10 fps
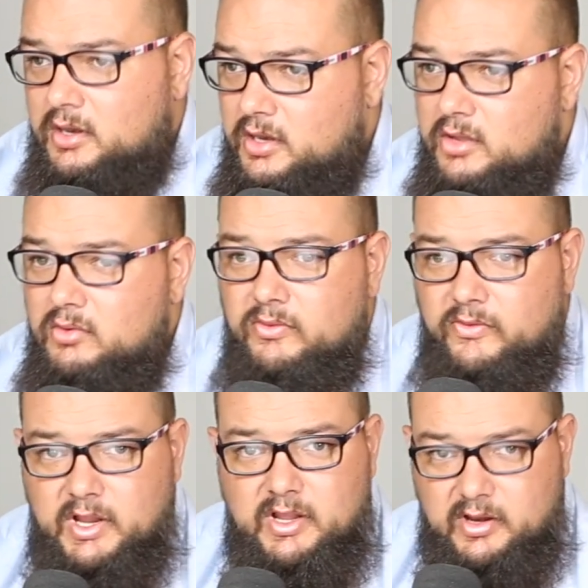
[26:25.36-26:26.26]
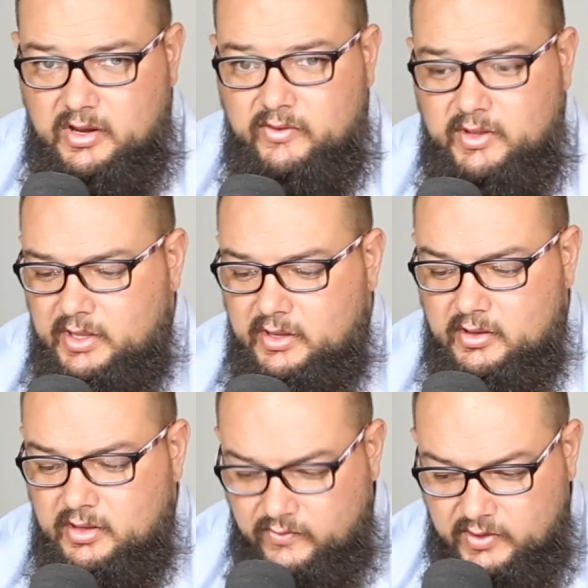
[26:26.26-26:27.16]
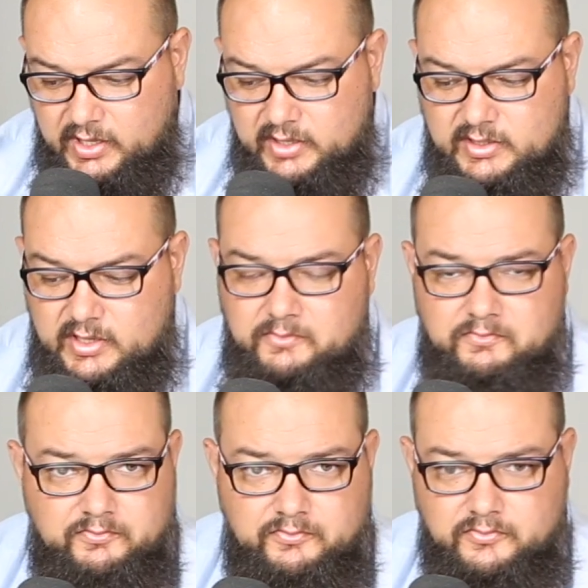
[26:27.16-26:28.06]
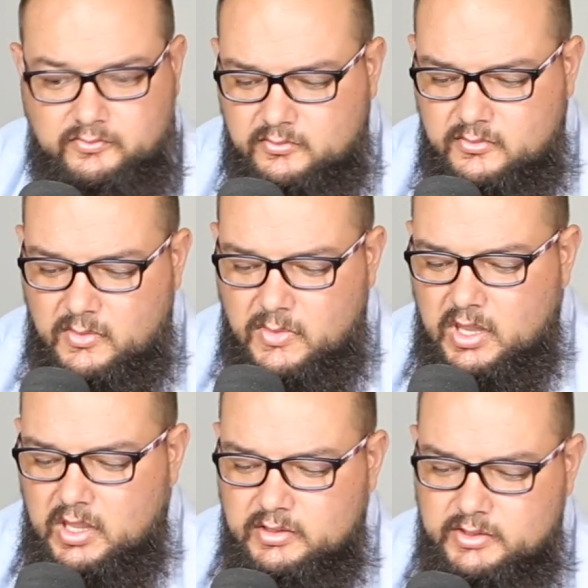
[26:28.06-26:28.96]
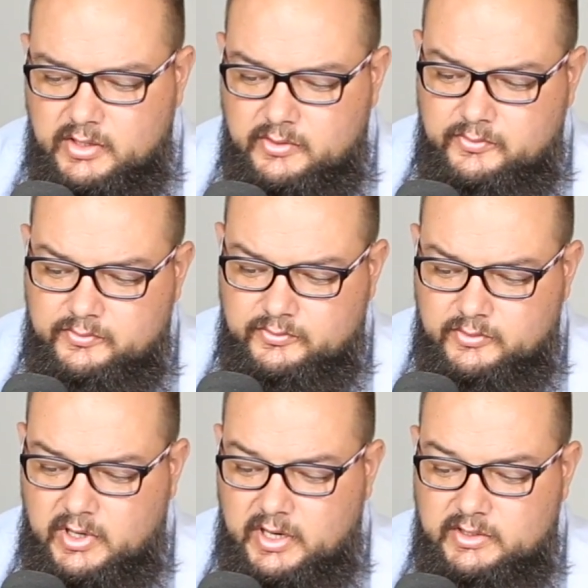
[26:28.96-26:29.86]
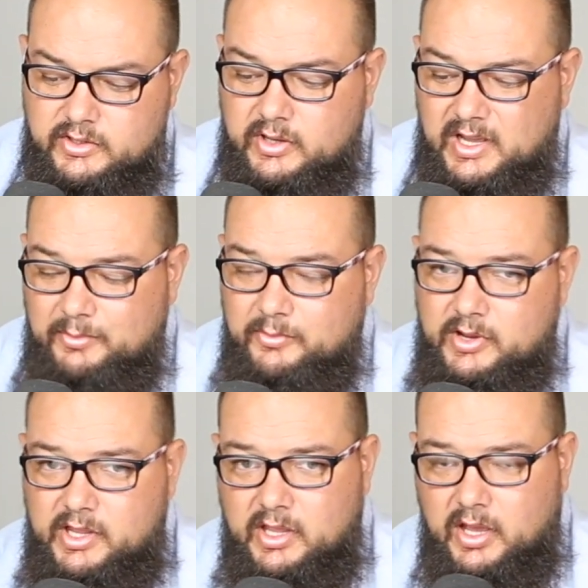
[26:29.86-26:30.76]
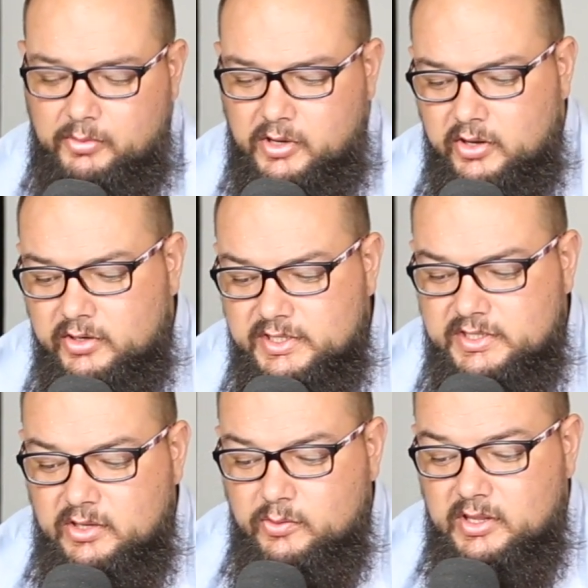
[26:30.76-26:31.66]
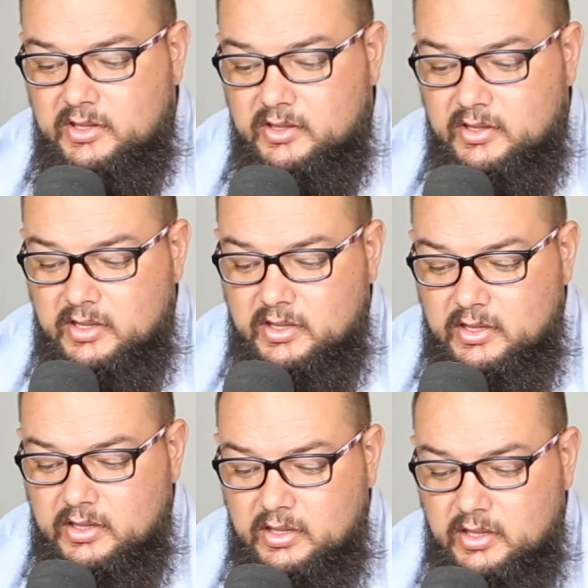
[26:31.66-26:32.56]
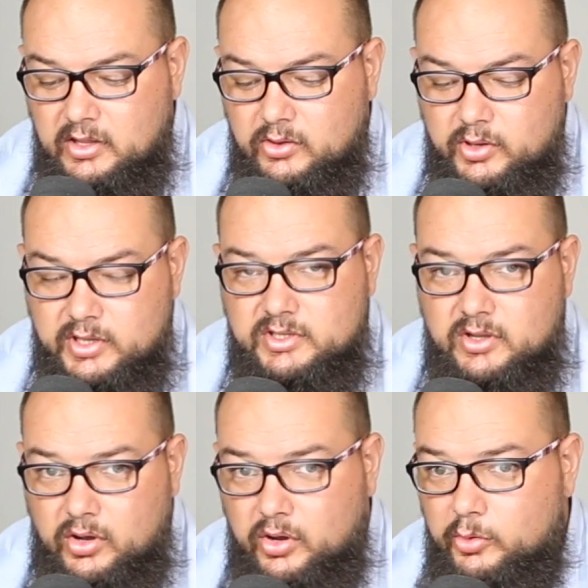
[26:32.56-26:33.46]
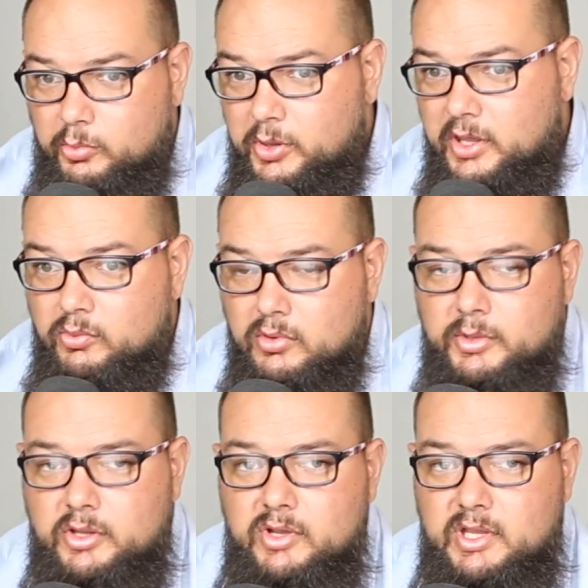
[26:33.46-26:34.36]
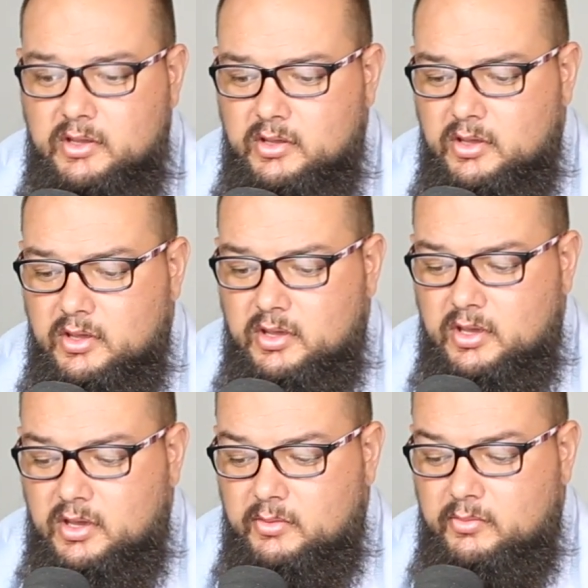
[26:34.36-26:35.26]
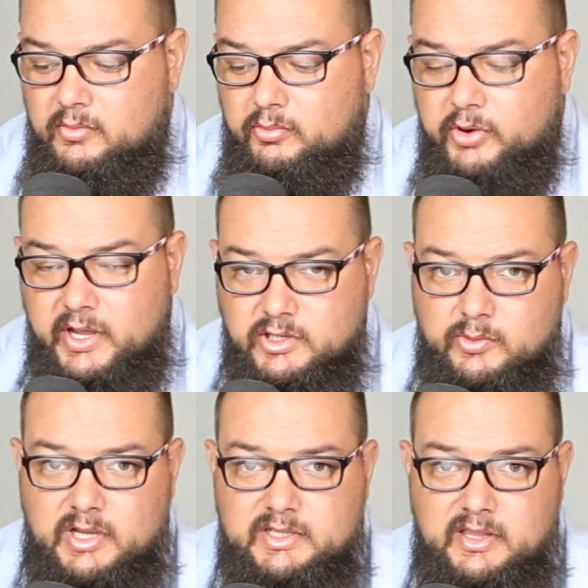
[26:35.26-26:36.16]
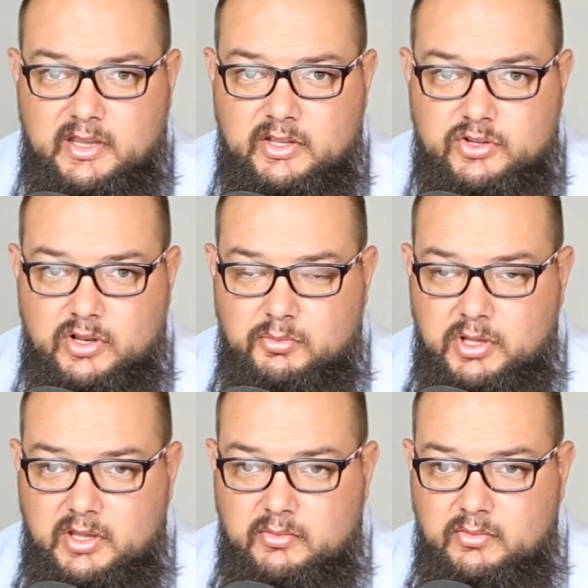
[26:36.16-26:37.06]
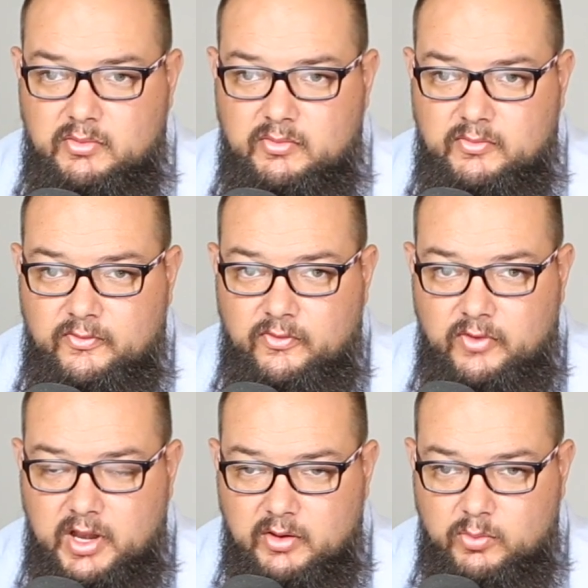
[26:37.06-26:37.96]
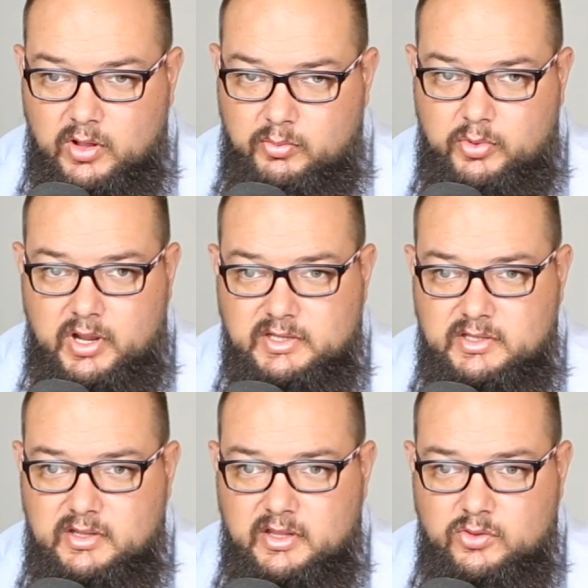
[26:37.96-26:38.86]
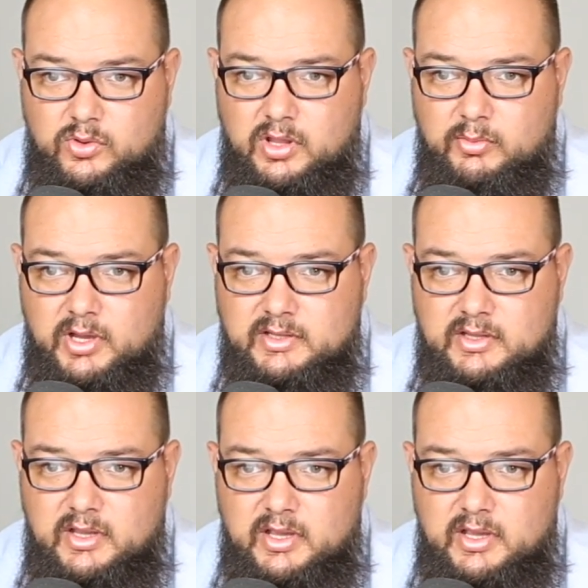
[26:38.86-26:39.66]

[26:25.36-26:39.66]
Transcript: new freaking everything. Everything is here. So, all right, so I'm, I'm curious to see what the EOS RP will be doing. Um, price wise, I think it's going to be very well priced. They're talking about